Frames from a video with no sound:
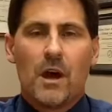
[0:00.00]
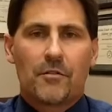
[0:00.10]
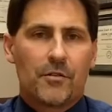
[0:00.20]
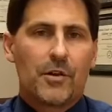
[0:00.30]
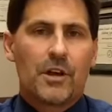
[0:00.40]

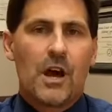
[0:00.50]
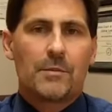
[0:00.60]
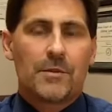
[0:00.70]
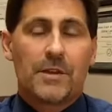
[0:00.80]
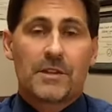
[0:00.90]
are very
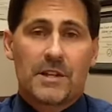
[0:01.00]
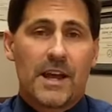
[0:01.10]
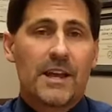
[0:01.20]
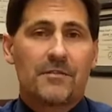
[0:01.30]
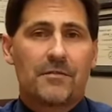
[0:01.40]
common things that
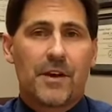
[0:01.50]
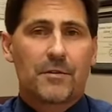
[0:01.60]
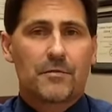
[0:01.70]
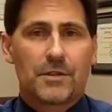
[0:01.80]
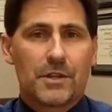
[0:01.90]
I have
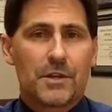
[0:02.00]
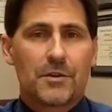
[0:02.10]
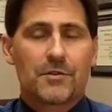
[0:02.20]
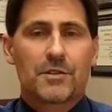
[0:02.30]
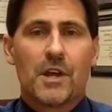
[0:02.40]
found over the
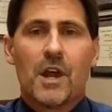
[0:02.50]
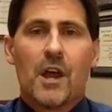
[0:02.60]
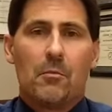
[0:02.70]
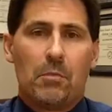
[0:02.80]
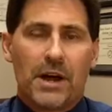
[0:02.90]
years
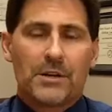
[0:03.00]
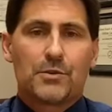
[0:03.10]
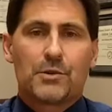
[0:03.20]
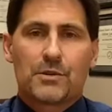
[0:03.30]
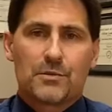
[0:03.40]
by
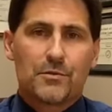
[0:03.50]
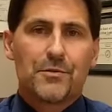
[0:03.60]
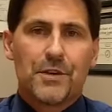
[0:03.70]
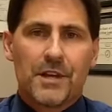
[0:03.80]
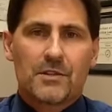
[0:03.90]
doing
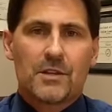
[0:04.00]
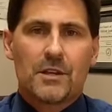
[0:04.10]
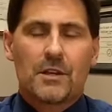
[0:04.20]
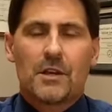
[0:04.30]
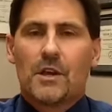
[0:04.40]
stool testing.